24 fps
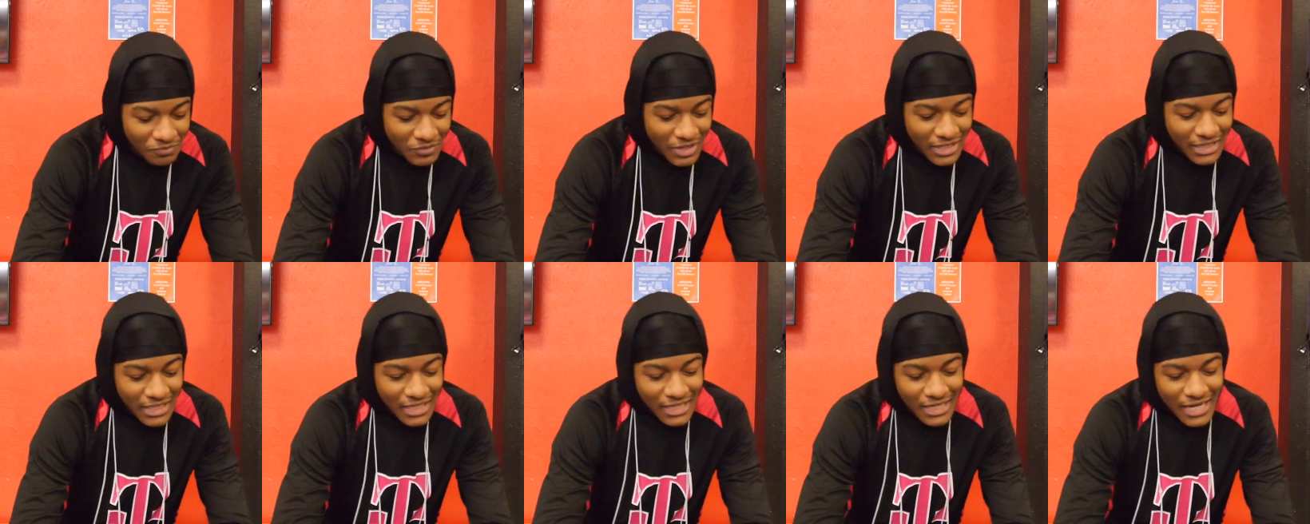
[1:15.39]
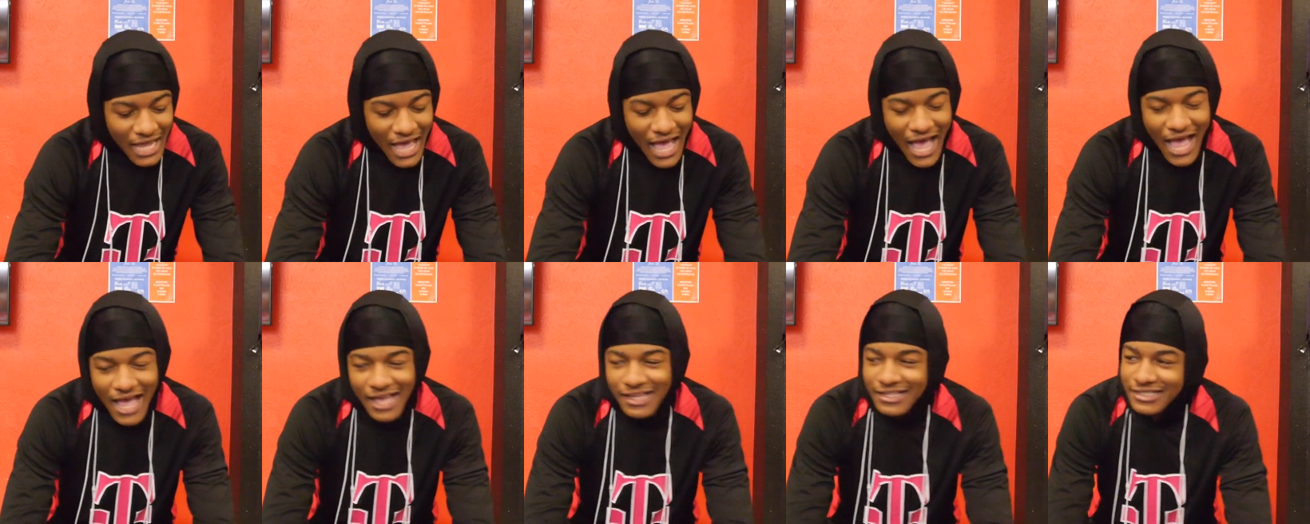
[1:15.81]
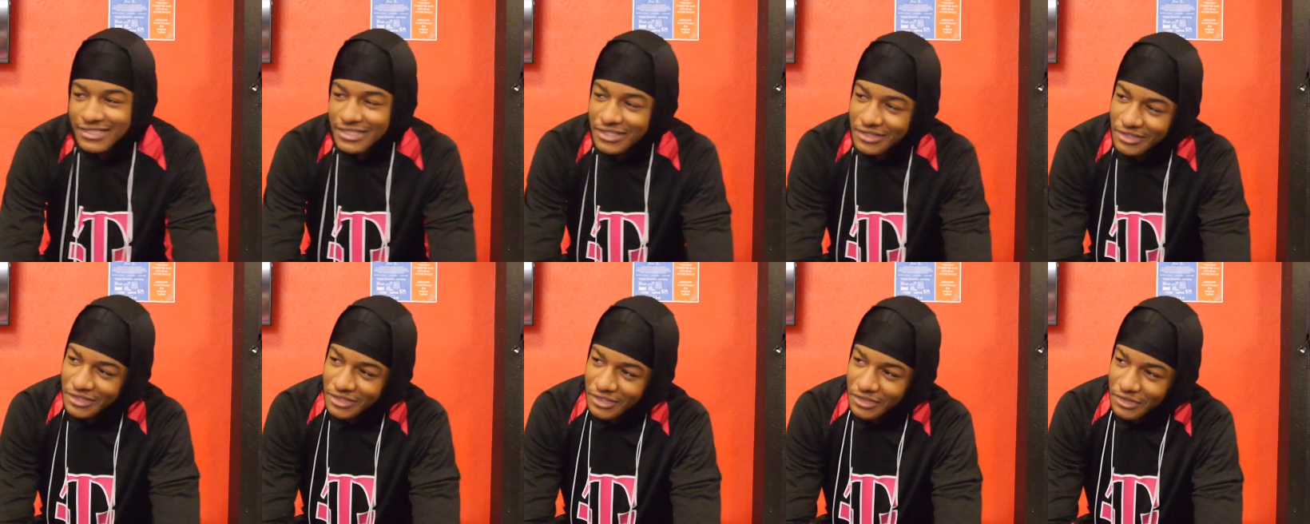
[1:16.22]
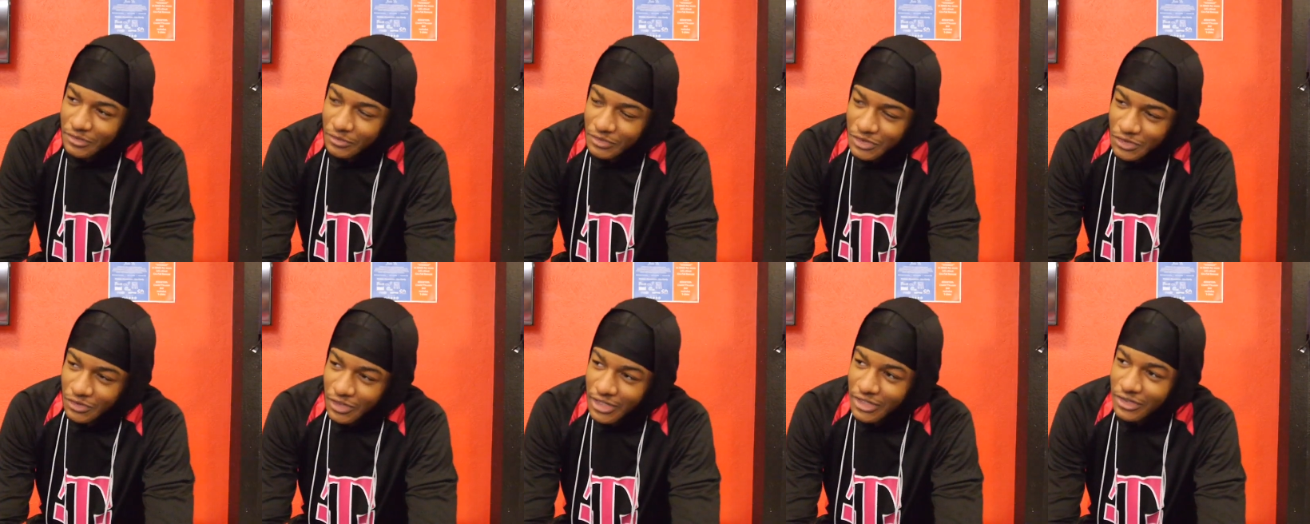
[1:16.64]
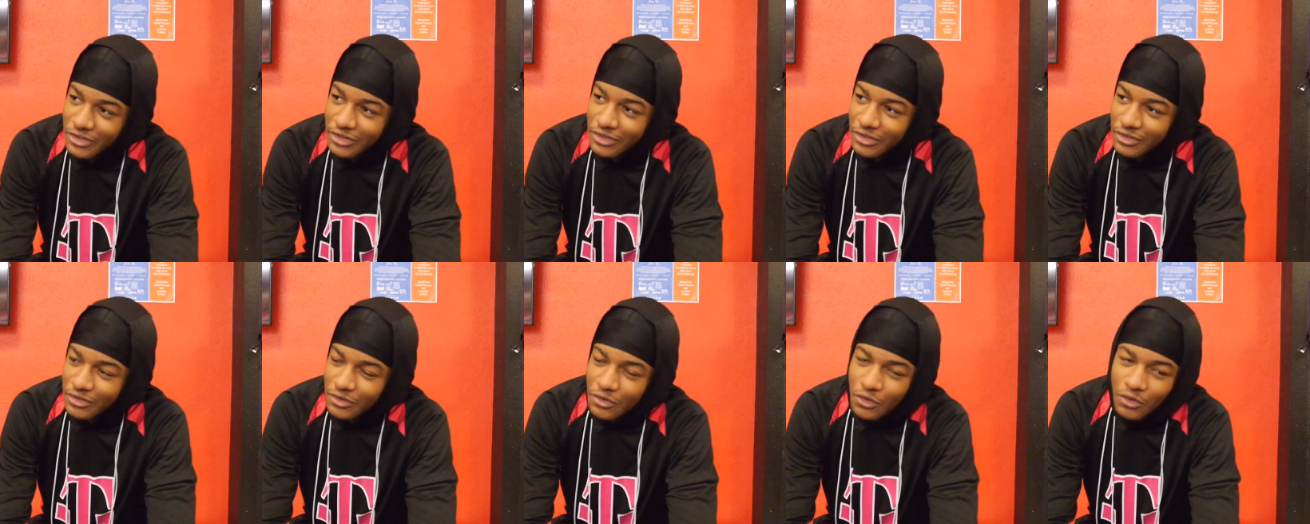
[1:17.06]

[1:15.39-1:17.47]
And then as the traitor,